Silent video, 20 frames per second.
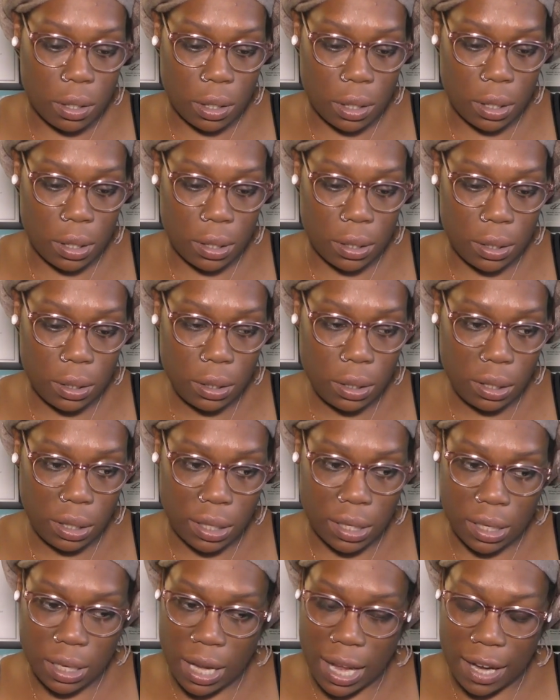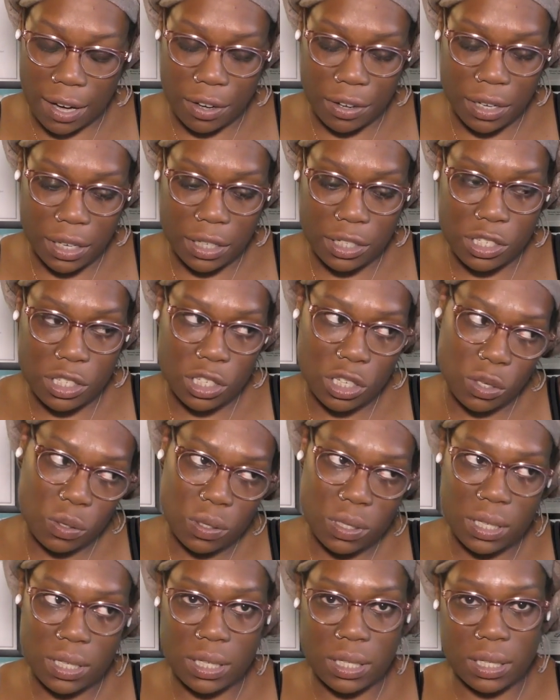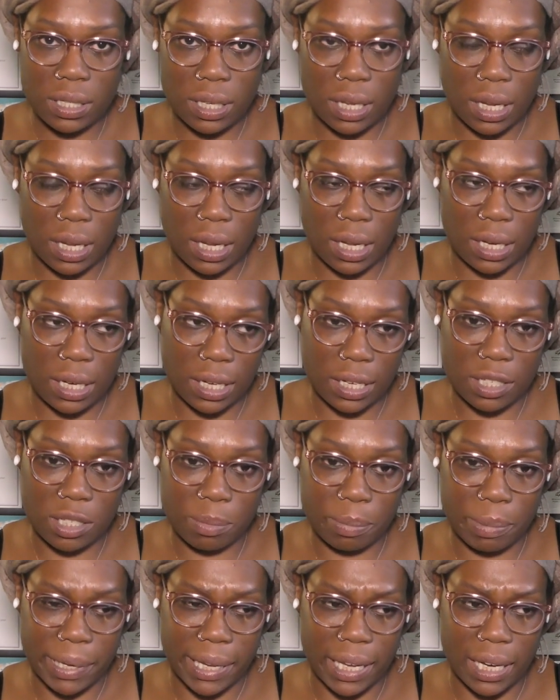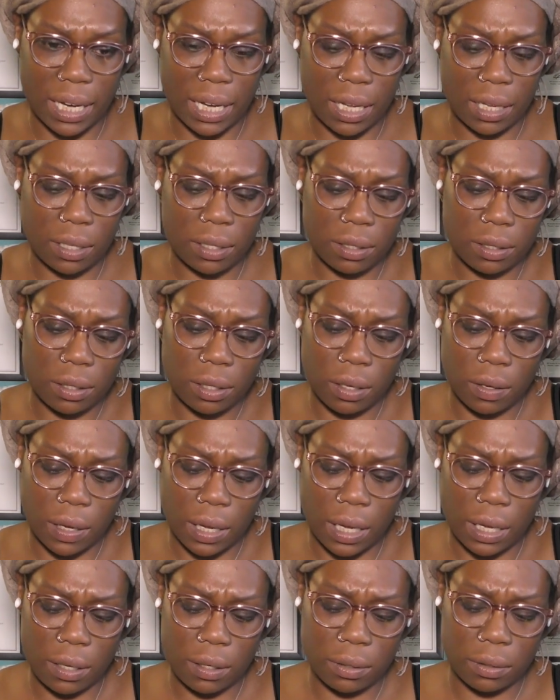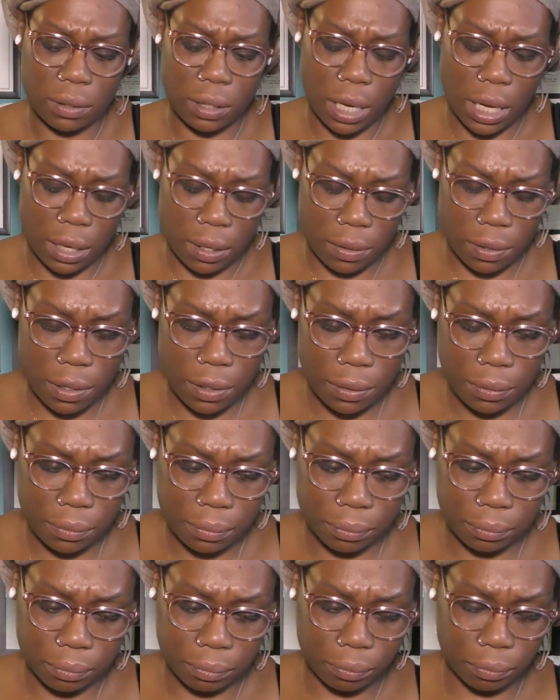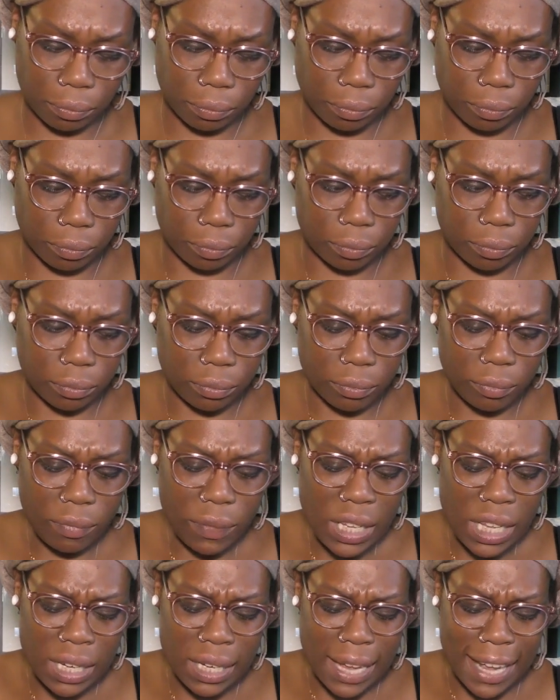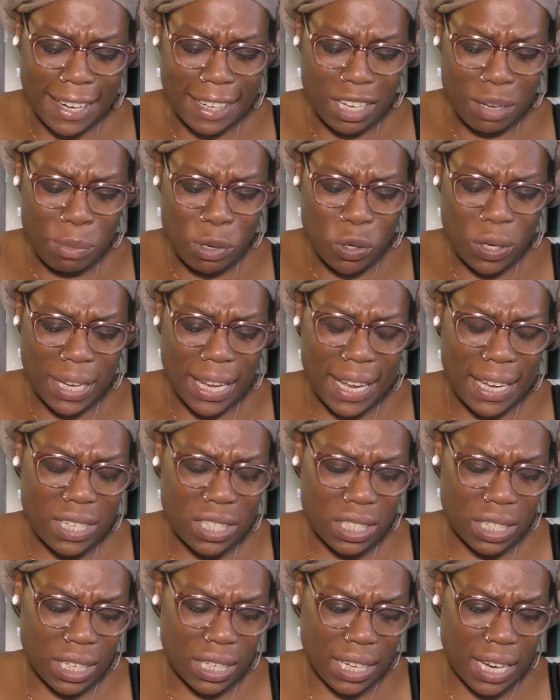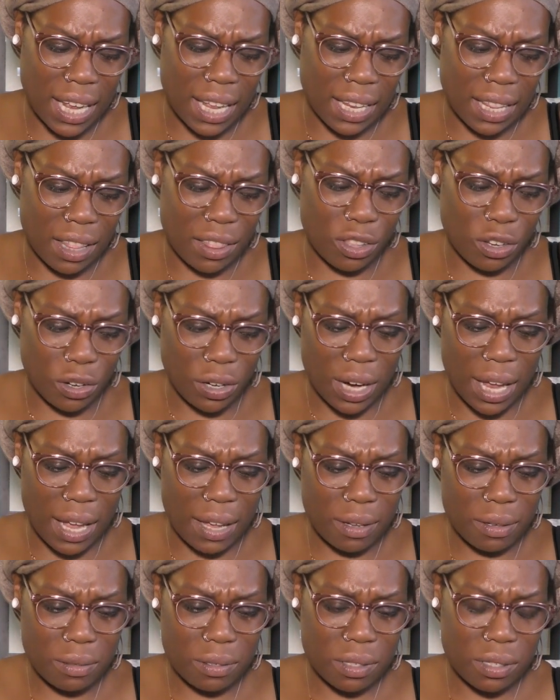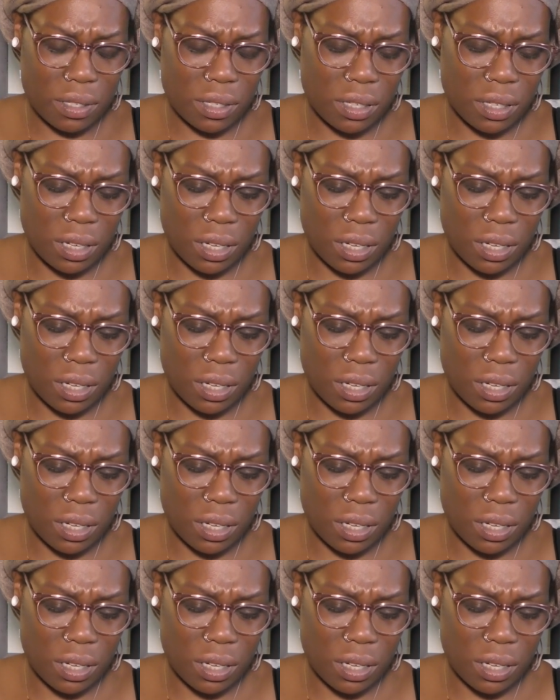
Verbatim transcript: I heard excuses and explaining. Okay, I don't know. A lot of communication, yeah, third house.